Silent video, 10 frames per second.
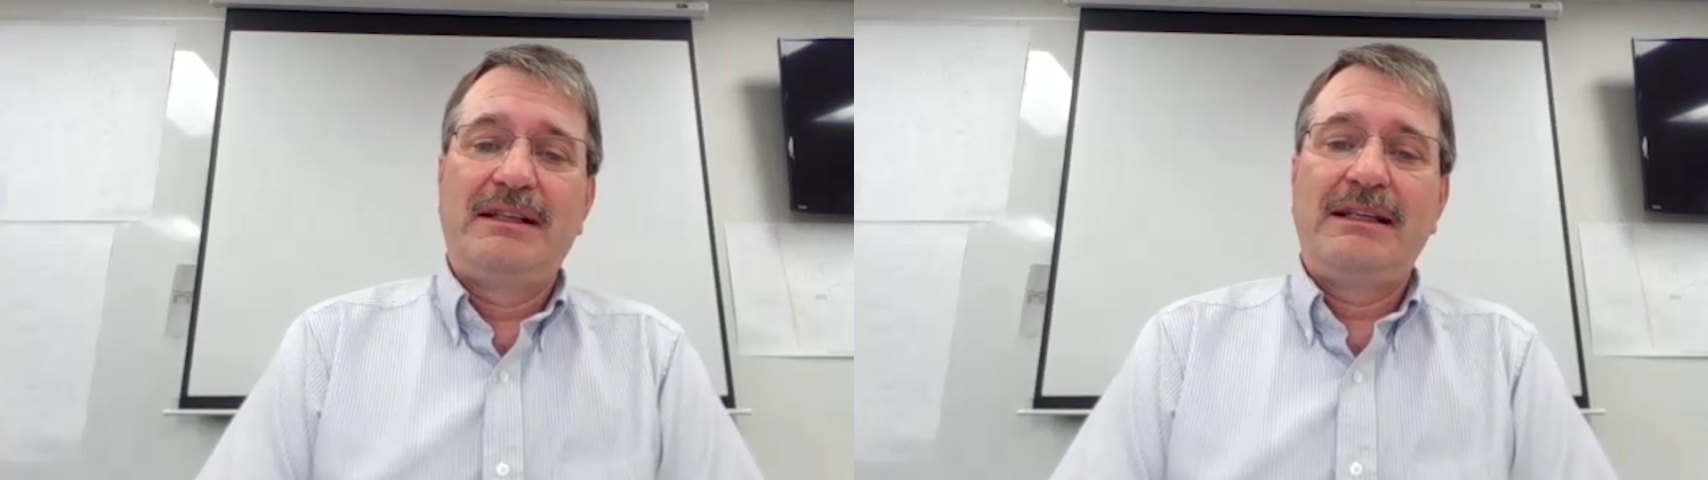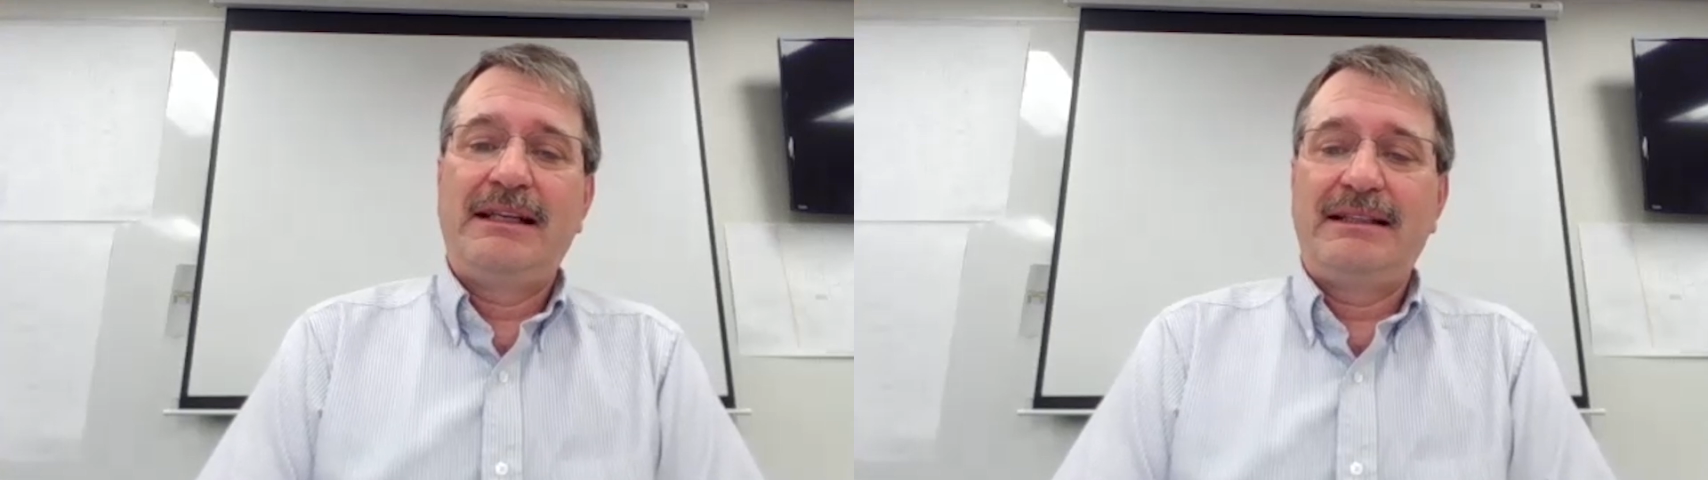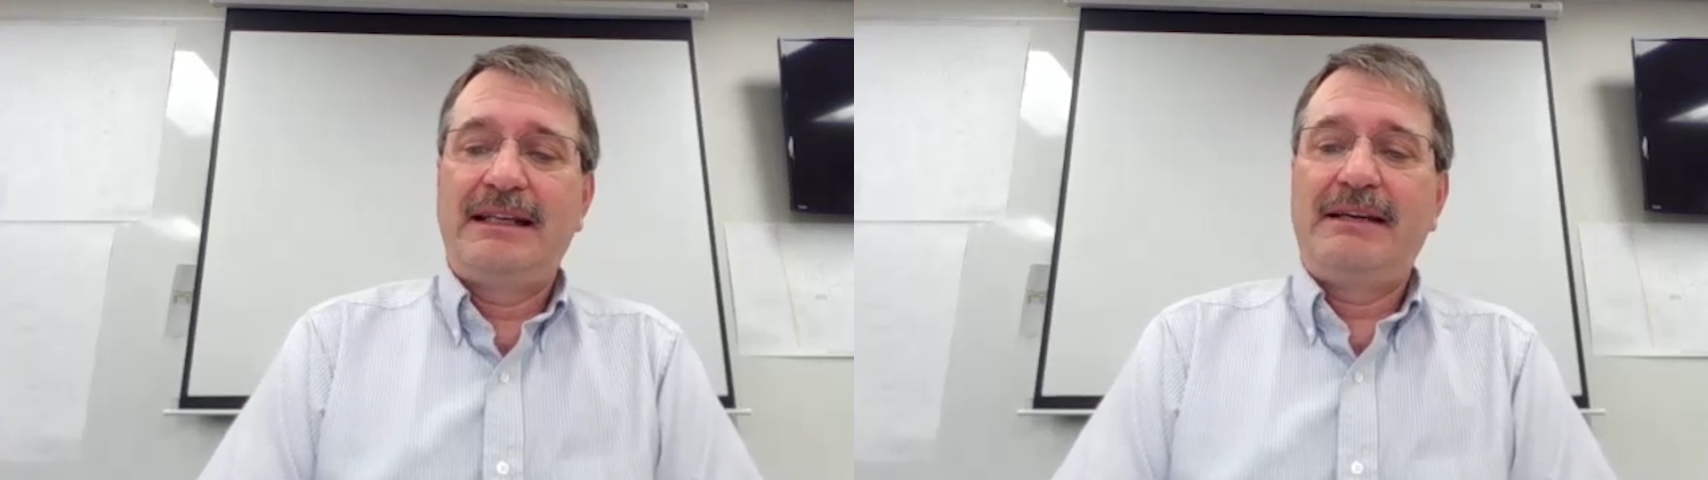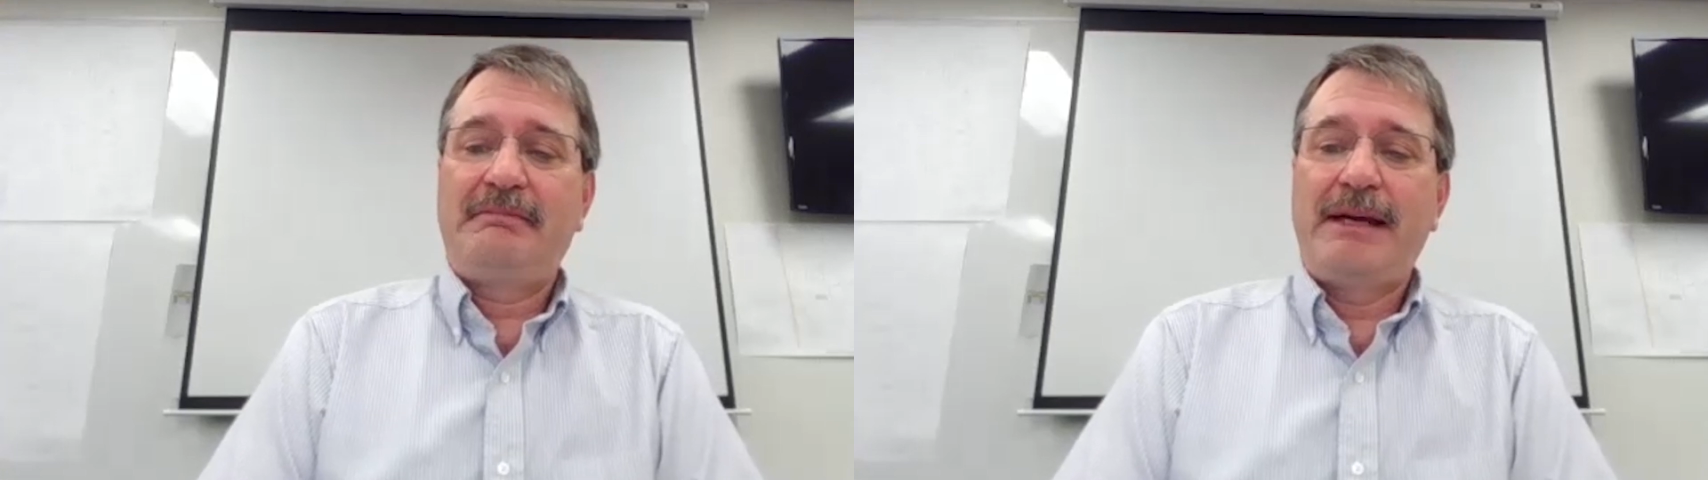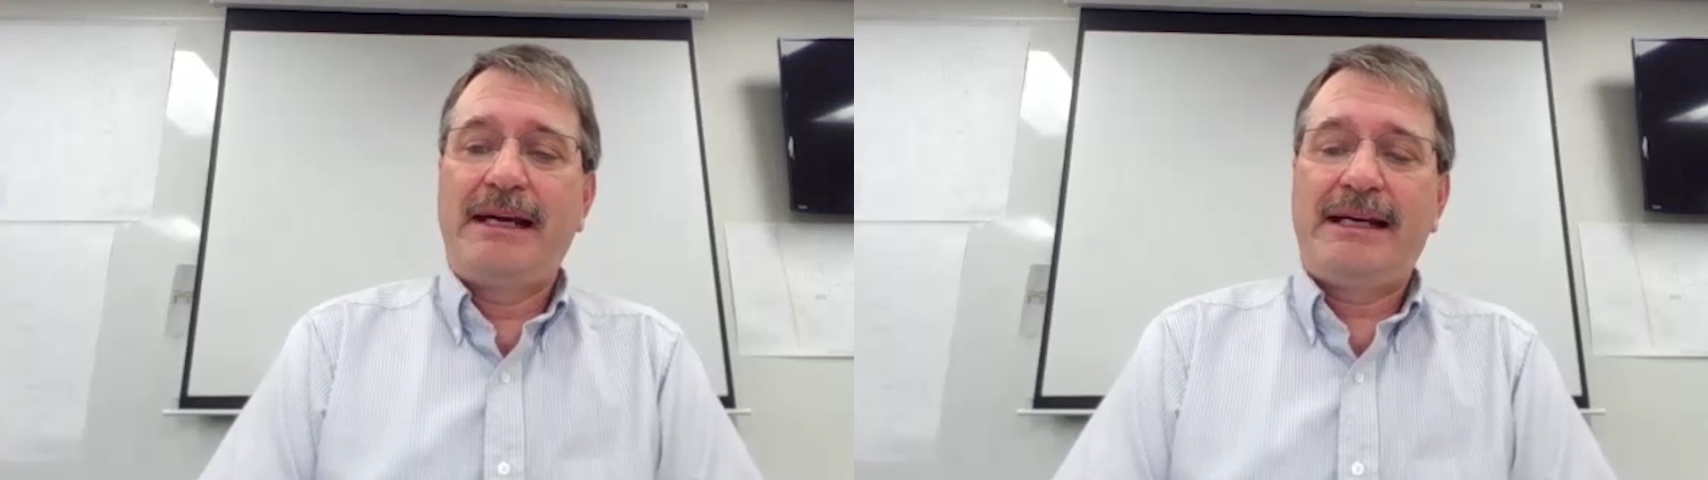that they can
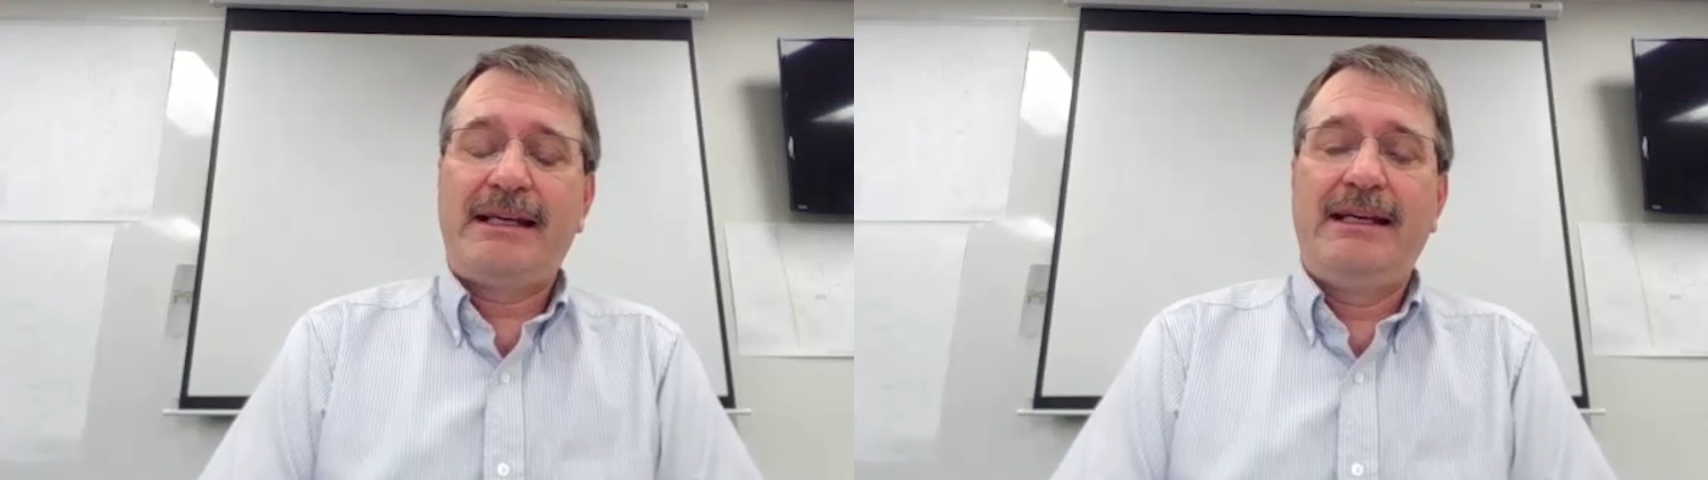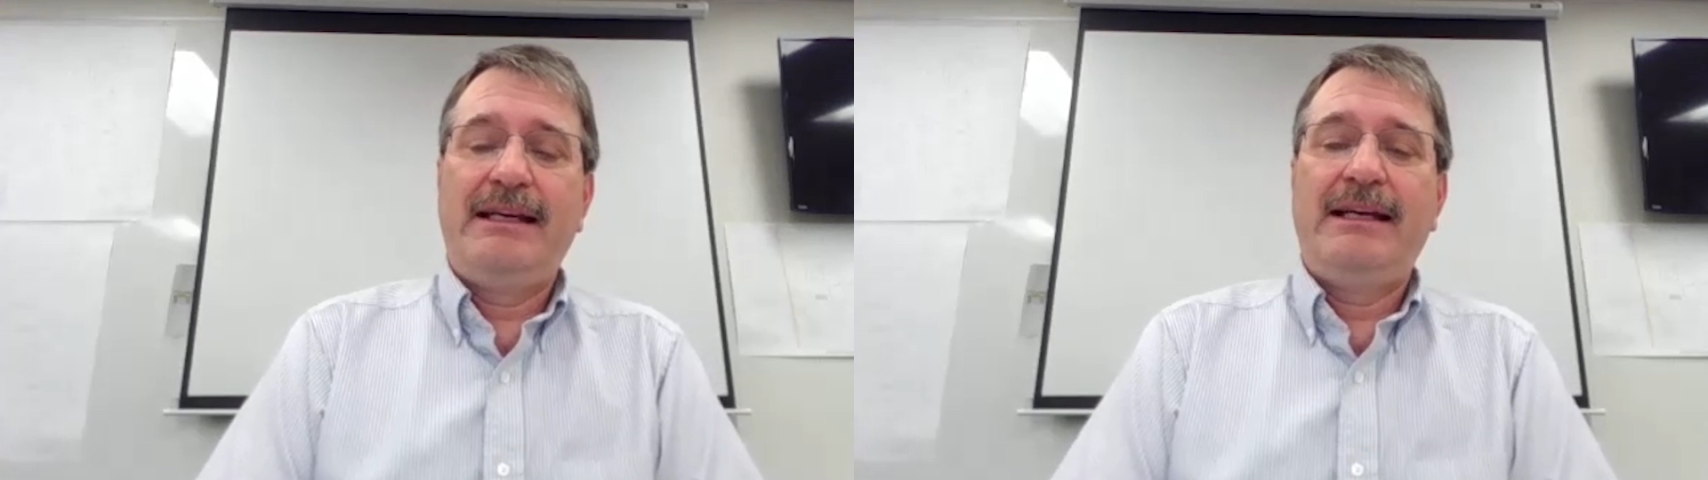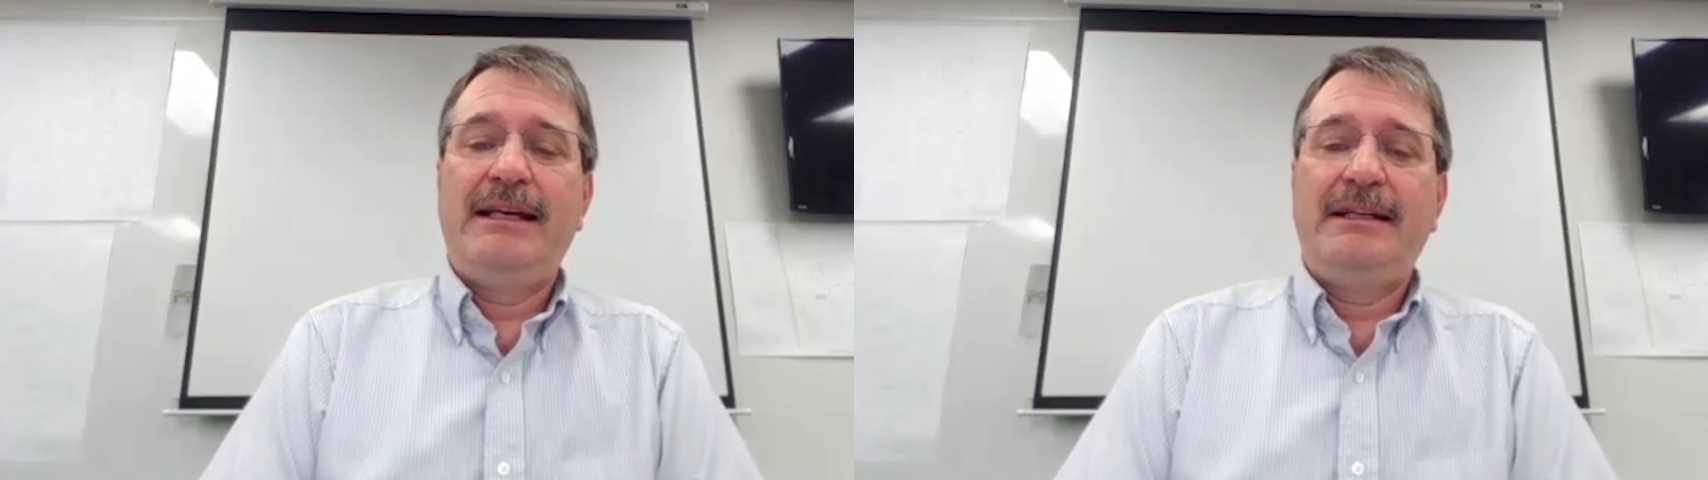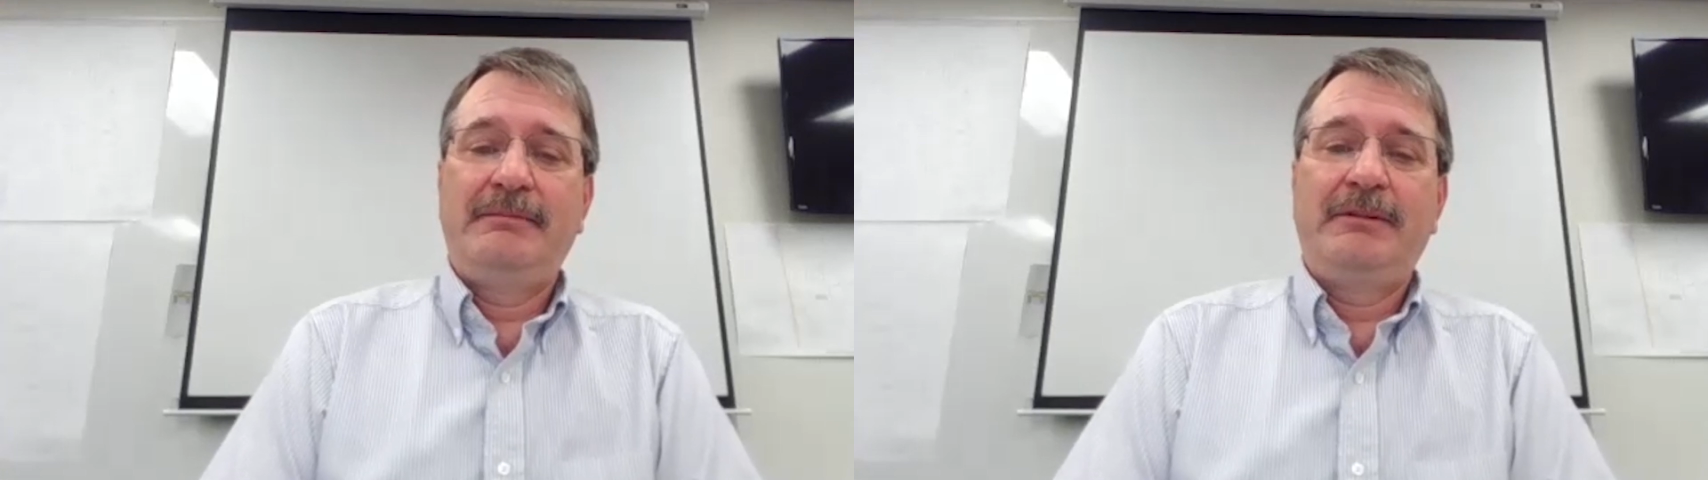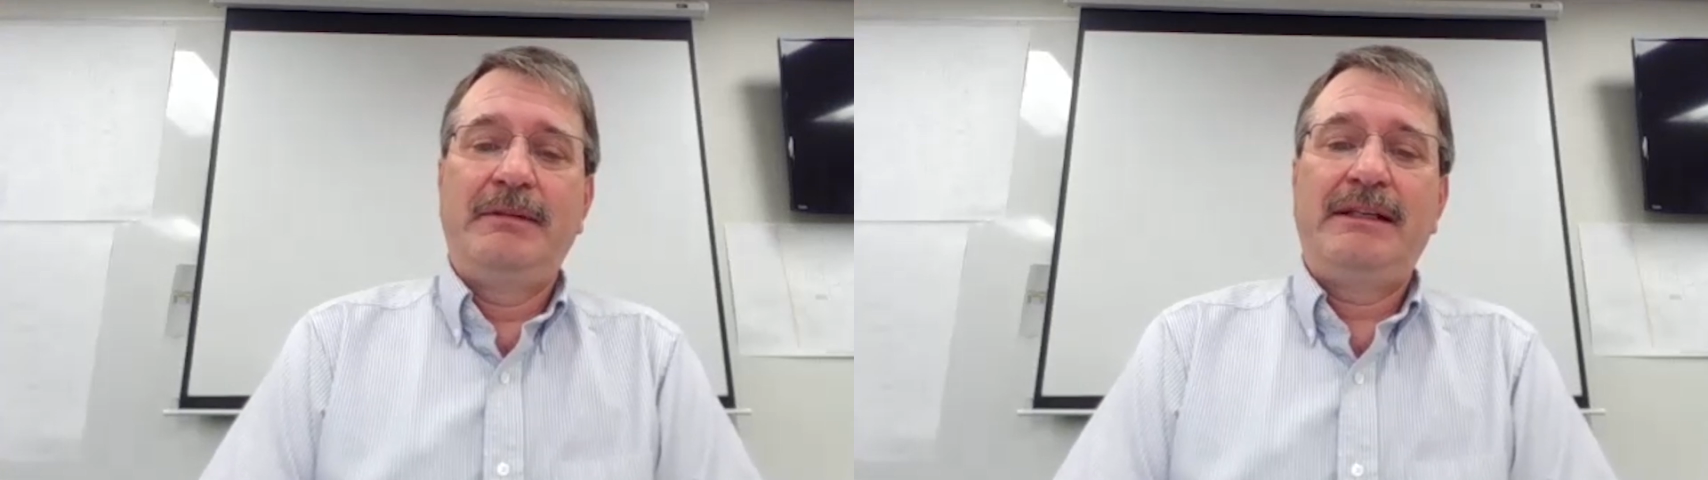take back and
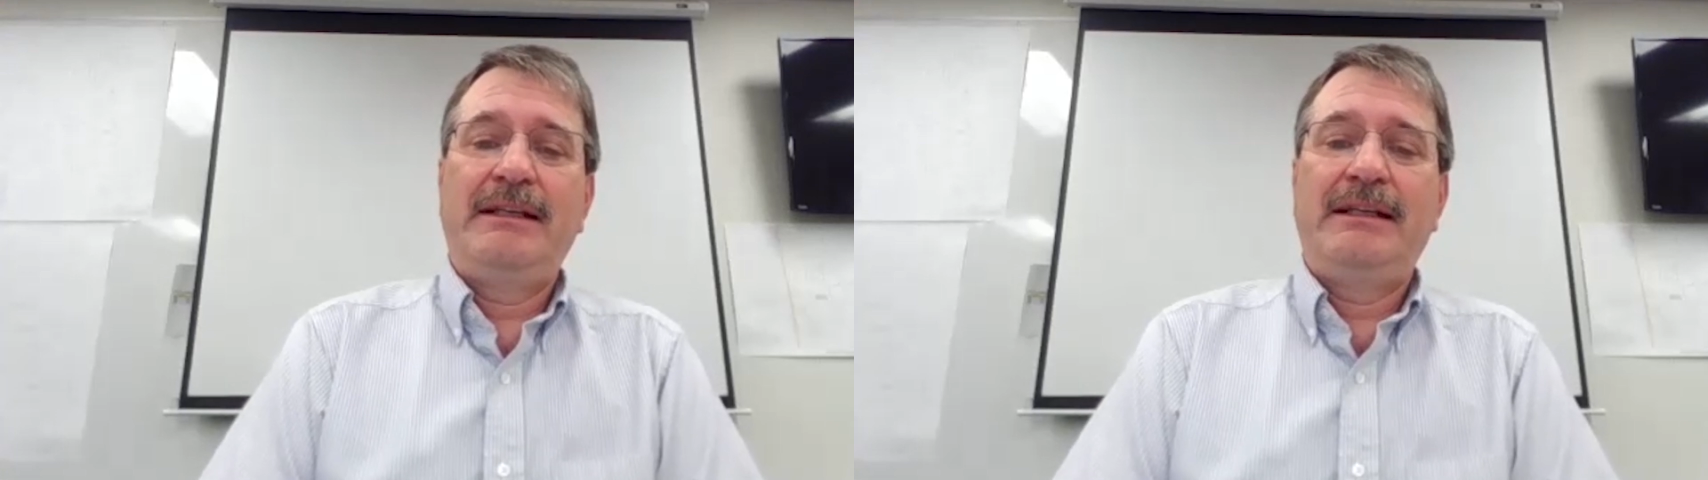implement